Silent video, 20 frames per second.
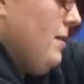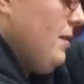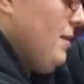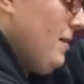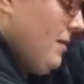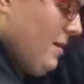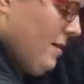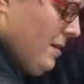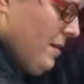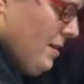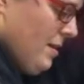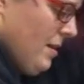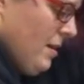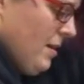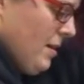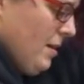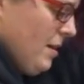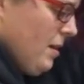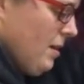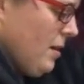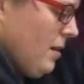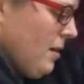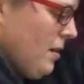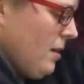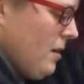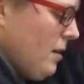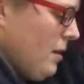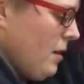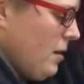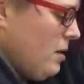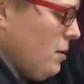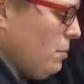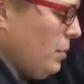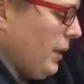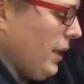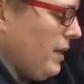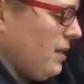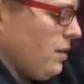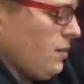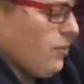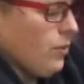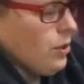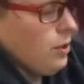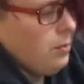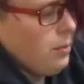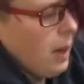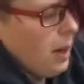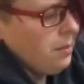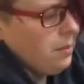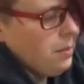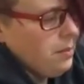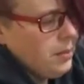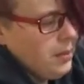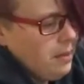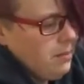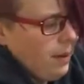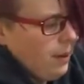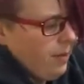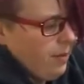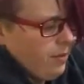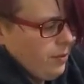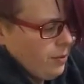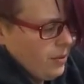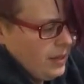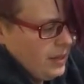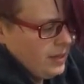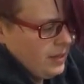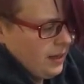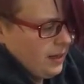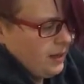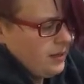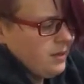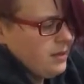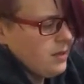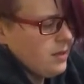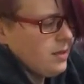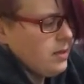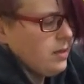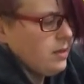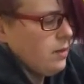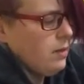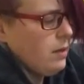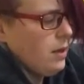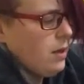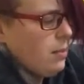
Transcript: And you blend it for probably about 30 seconds, just so